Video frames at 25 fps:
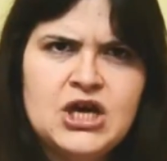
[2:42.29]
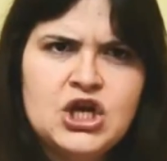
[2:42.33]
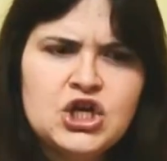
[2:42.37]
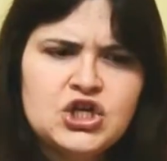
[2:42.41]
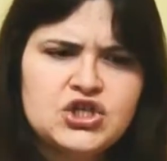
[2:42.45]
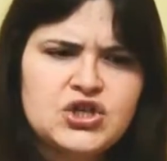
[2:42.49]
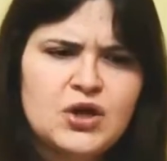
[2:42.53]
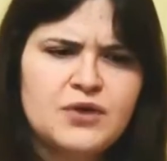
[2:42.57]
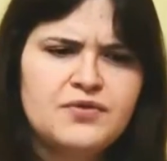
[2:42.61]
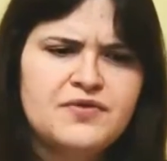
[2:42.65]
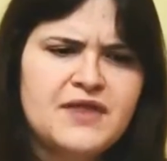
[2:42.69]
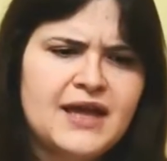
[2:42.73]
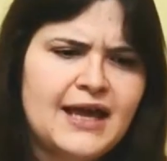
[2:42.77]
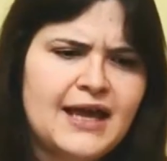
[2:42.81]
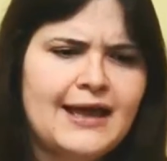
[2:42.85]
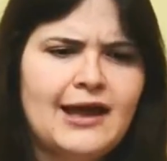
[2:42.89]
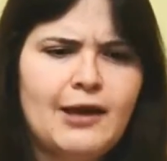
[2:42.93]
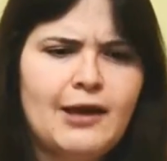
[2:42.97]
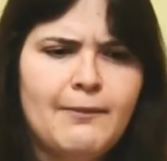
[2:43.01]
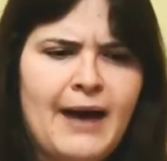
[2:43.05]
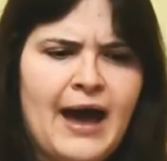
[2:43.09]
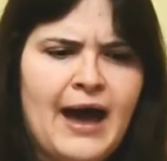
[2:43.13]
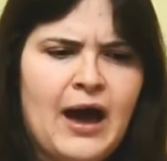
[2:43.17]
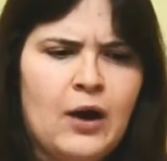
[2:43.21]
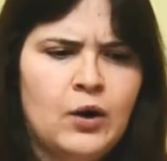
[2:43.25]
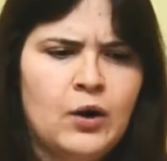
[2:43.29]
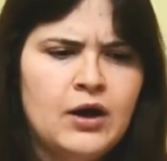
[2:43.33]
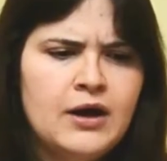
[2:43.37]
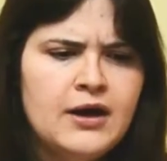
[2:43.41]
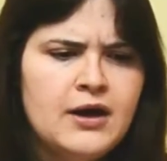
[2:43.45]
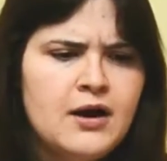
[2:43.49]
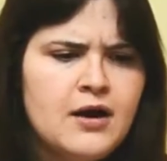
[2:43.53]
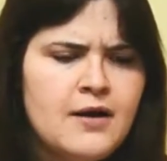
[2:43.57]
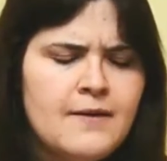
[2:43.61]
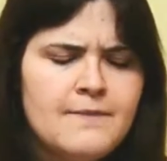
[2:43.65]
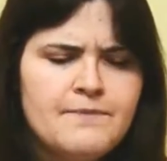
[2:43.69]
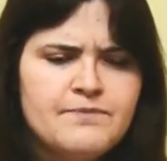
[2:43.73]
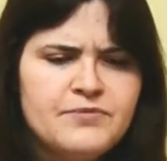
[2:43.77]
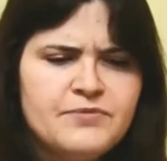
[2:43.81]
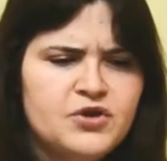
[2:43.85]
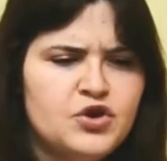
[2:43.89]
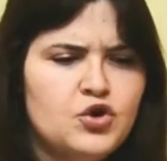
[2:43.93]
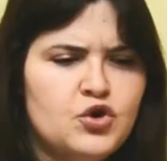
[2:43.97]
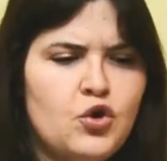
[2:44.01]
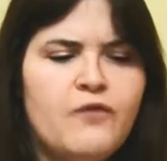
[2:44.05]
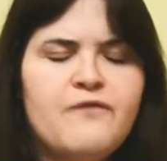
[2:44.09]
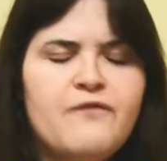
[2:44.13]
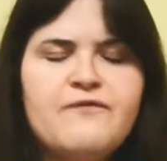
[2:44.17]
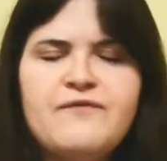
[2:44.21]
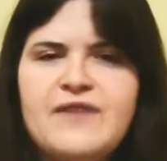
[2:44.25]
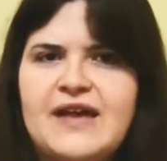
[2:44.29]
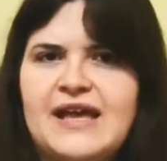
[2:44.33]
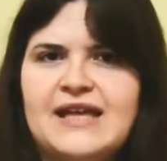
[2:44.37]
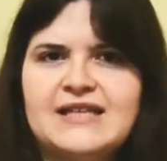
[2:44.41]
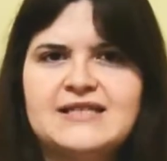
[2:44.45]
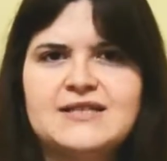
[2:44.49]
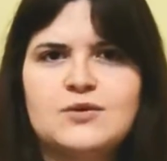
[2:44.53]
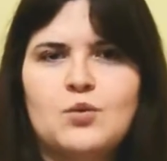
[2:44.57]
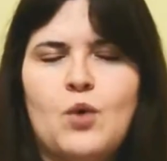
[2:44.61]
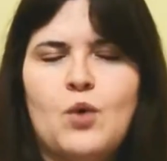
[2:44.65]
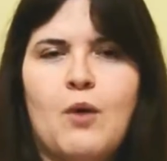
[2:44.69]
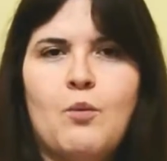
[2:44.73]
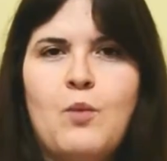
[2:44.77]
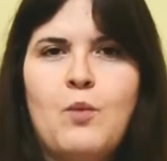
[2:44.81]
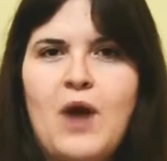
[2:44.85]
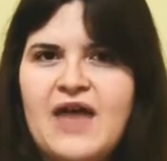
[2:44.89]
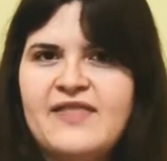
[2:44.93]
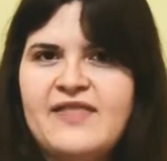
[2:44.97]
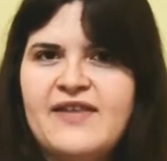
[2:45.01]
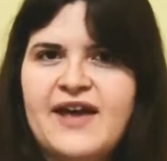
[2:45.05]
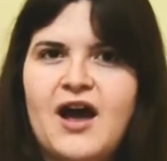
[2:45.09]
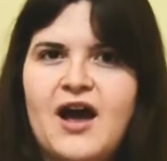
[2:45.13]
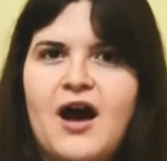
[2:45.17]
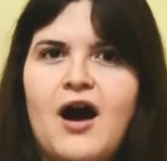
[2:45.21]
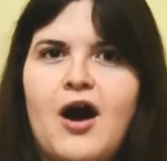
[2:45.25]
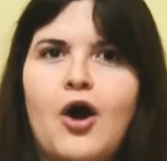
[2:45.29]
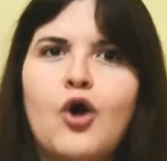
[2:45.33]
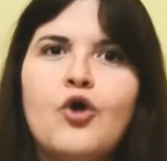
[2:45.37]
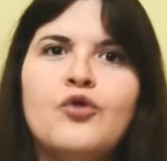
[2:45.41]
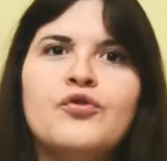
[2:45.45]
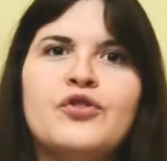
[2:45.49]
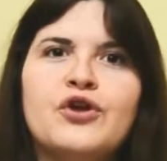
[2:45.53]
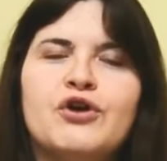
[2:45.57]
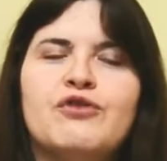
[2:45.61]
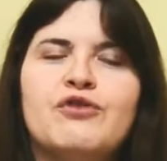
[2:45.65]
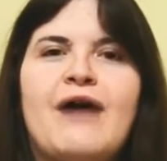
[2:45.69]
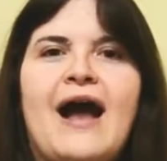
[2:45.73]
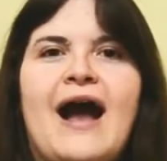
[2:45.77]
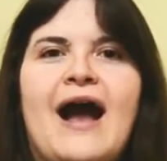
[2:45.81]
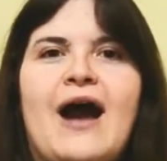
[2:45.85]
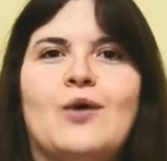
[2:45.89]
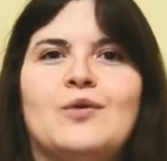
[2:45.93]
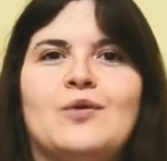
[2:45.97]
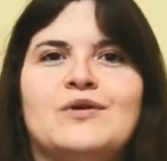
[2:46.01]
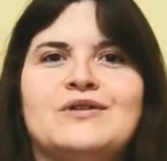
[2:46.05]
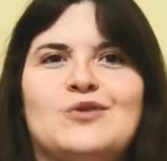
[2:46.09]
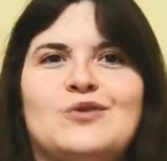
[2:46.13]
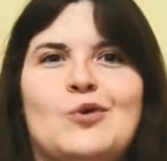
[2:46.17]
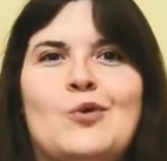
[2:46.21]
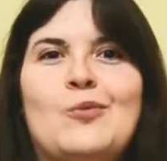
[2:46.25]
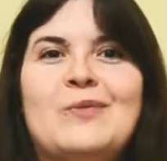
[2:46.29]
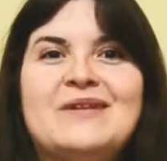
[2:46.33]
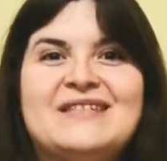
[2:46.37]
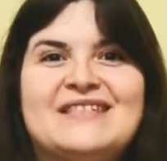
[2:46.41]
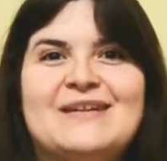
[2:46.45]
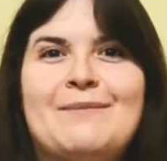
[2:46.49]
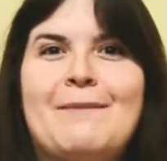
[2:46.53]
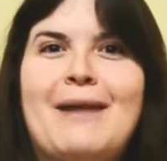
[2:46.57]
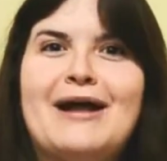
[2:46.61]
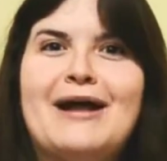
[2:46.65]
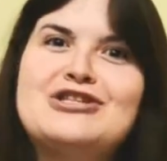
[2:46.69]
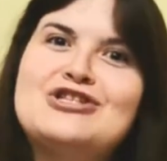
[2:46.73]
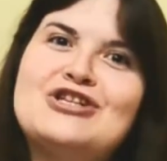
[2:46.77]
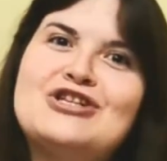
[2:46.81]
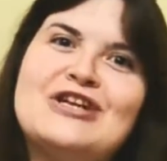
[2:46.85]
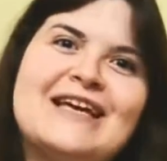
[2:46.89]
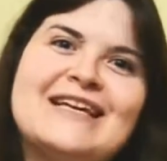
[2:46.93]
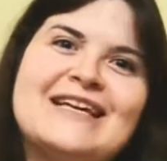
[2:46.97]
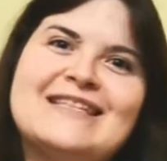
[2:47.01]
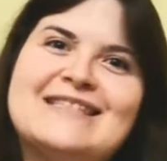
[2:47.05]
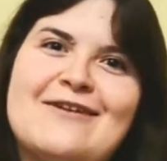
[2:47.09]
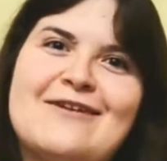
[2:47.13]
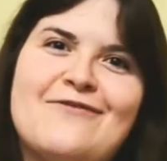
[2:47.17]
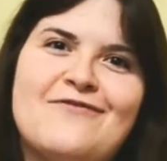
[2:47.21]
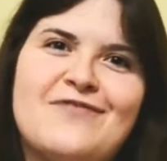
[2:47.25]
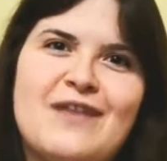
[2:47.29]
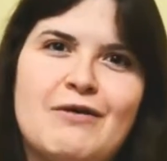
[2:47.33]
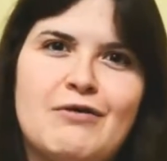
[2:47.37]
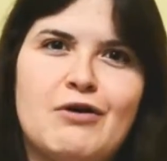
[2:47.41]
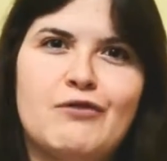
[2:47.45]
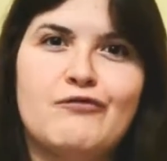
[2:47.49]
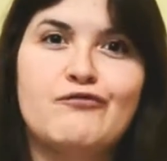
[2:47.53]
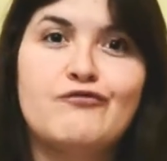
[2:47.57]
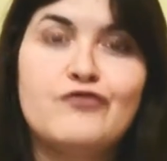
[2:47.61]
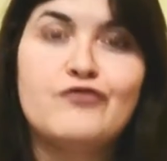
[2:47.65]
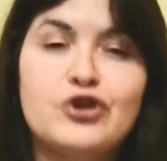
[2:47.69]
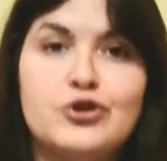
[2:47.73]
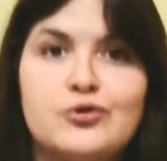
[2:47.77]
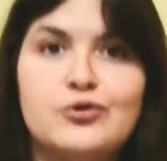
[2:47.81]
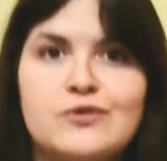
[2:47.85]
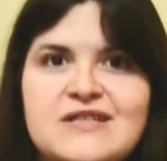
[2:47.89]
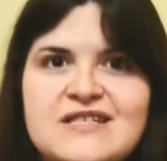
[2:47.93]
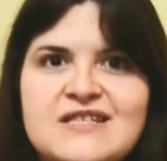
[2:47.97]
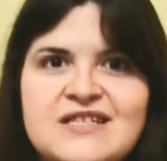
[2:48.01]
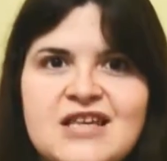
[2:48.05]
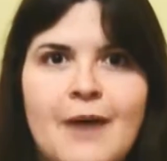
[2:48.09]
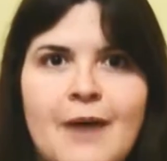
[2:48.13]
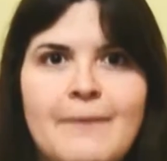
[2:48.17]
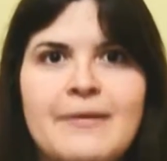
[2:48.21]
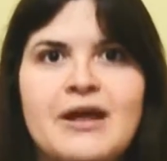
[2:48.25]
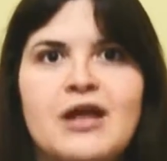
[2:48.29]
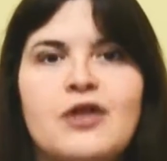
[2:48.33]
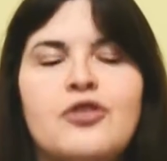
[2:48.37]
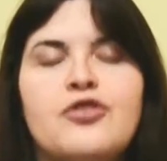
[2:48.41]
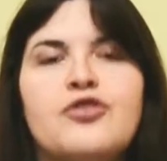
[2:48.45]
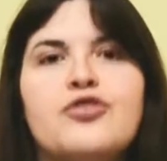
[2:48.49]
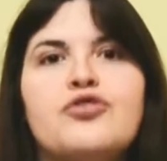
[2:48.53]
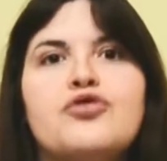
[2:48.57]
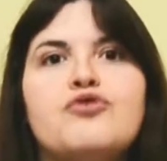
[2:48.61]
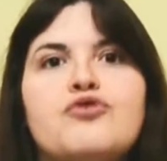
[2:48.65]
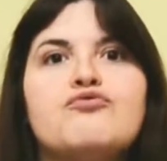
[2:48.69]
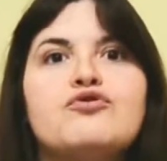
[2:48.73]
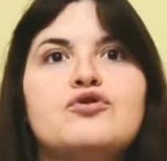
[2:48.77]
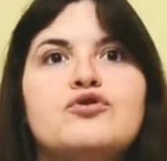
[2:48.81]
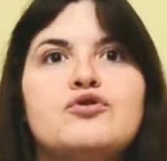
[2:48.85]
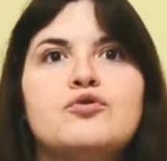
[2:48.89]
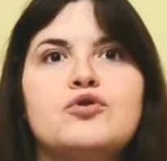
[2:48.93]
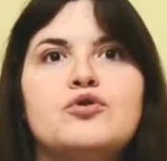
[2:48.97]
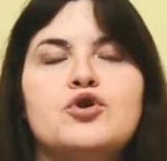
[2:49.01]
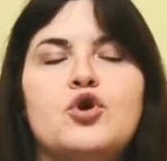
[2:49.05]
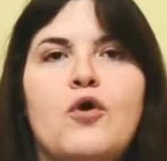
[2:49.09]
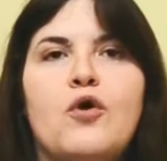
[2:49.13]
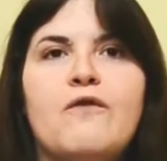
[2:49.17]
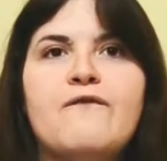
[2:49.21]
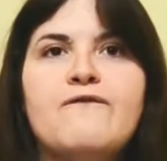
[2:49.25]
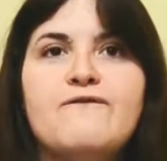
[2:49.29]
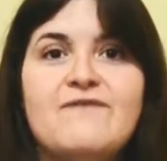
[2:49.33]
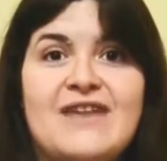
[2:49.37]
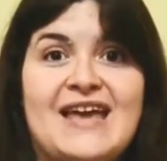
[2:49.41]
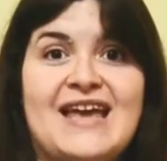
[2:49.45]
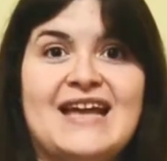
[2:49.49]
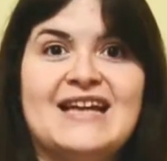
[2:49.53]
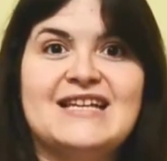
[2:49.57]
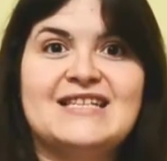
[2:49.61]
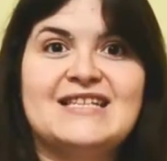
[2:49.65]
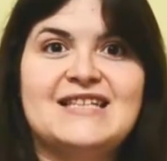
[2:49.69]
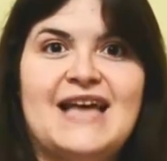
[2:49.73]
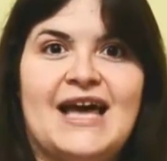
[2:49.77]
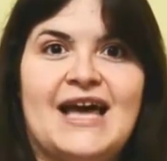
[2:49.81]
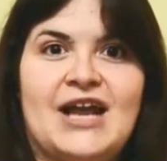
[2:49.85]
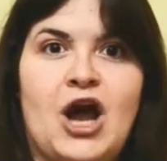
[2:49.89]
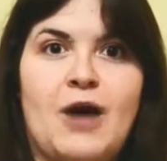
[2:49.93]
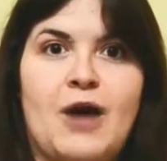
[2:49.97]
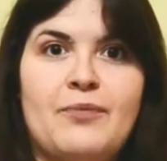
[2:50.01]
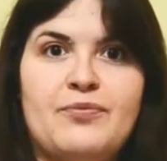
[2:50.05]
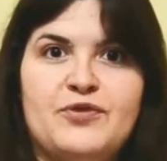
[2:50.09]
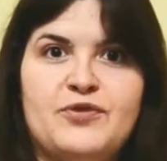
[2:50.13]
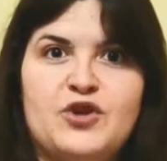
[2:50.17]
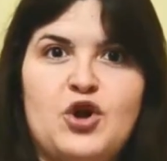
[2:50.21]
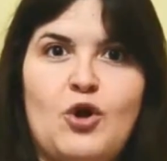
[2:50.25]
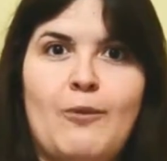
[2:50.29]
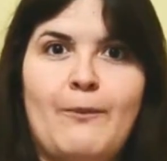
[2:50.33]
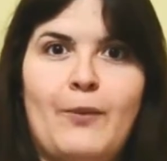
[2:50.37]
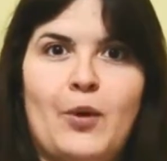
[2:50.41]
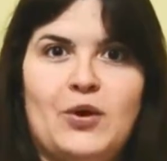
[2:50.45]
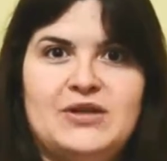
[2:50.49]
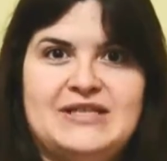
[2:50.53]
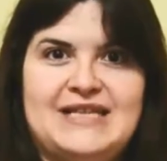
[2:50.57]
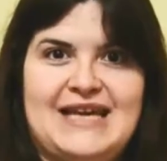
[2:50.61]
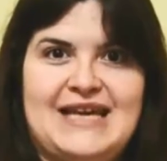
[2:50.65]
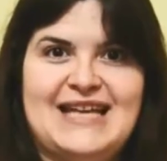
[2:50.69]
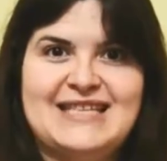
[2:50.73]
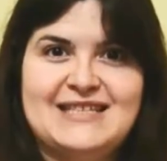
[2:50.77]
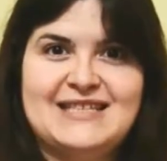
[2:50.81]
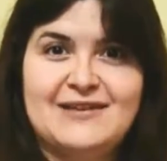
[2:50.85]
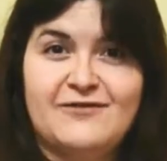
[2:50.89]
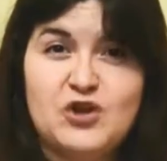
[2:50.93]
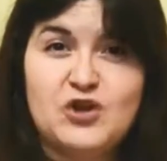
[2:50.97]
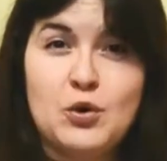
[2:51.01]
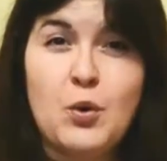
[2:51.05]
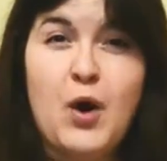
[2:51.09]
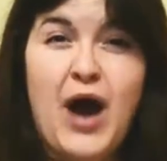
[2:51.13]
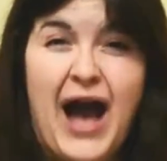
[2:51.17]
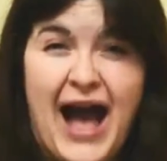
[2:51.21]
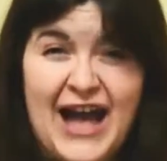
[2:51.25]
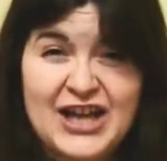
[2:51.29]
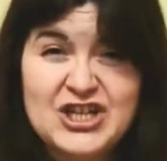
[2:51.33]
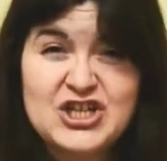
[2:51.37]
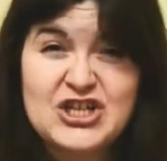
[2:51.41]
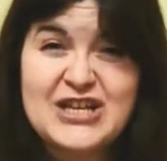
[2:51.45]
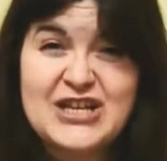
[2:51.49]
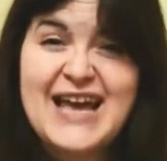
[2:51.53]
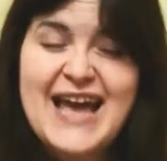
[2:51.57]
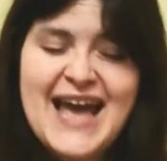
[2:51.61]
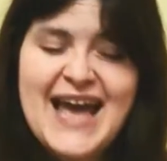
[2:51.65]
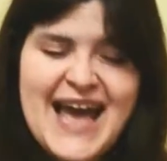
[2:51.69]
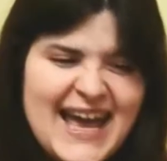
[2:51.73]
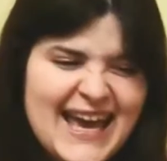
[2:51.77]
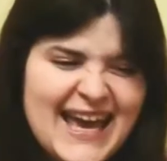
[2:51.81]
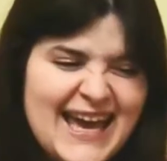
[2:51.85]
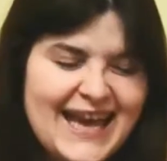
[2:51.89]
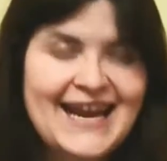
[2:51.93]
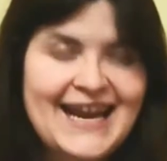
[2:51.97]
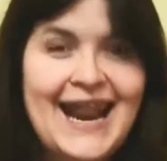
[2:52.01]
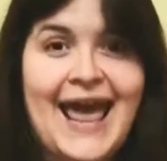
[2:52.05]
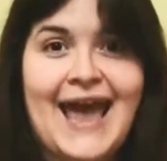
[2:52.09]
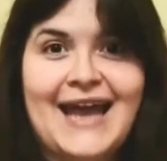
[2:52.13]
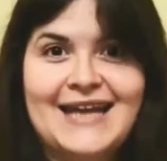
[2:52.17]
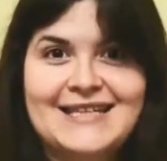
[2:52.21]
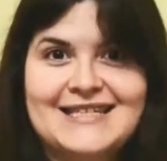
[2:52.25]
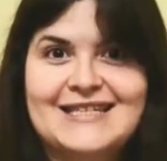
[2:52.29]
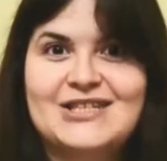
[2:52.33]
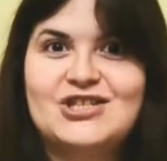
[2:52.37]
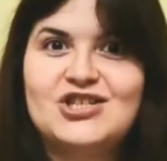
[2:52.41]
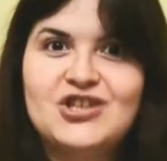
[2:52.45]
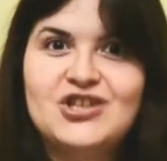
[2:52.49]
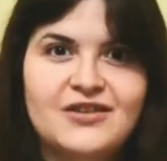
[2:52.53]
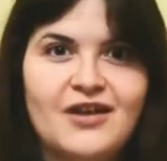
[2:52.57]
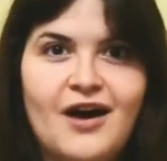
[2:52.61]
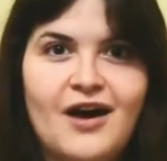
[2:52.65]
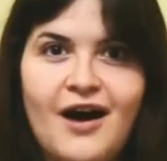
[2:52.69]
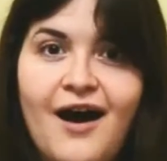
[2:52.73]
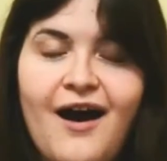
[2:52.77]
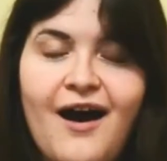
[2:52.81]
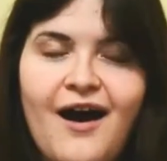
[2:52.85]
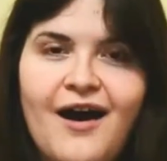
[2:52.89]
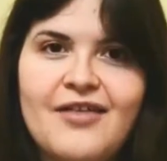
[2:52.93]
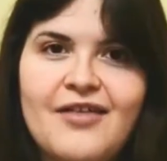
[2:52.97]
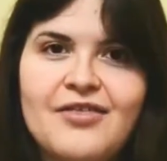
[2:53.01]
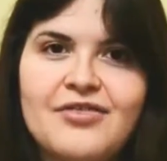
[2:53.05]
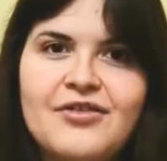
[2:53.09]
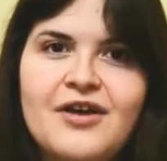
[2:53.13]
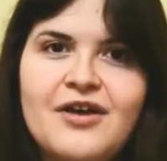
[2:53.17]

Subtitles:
So thinking about your feet and where they are on the ground, almost imagining as if there are roots coming through your feet and up through your body, as if you are actually connected to the earth,